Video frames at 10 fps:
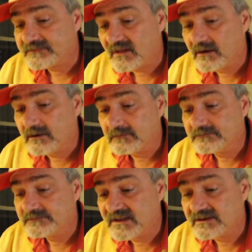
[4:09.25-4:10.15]

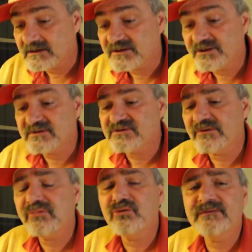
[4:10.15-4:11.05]
There was a
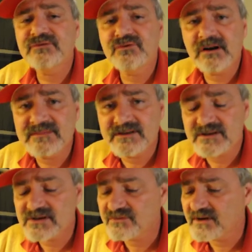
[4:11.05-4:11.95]
report of drums in
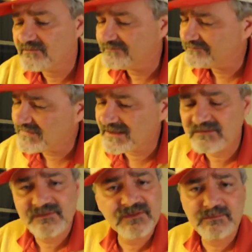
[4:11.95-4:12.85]
the street.
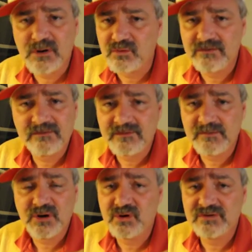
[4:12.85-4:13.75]

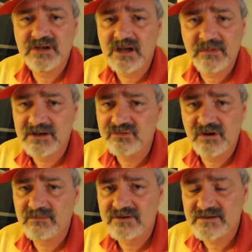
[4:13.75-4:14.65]
Verboten. Come on,
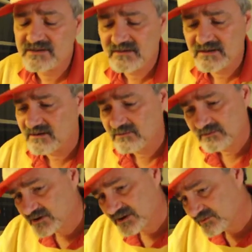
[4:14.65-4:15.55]
drummers.
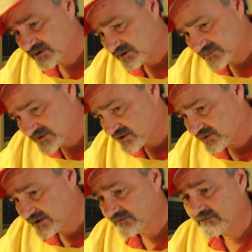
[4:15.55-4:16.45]
No, I'm
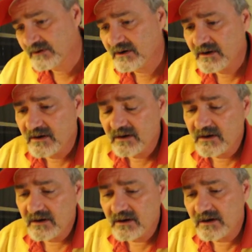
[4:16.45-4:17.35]
sorry.
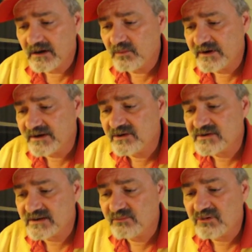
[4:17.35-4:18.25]

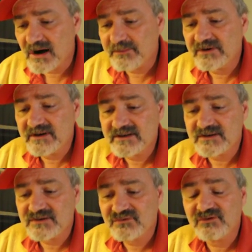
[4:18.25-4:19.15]
Windows and properties
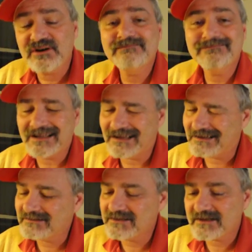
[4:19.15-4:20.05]
destroyed
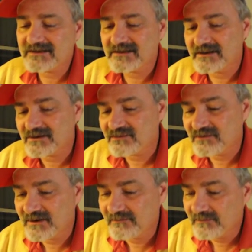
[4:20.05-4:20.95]
on Chestnut
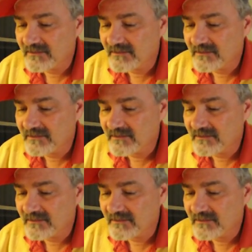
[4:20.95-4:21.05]
Street.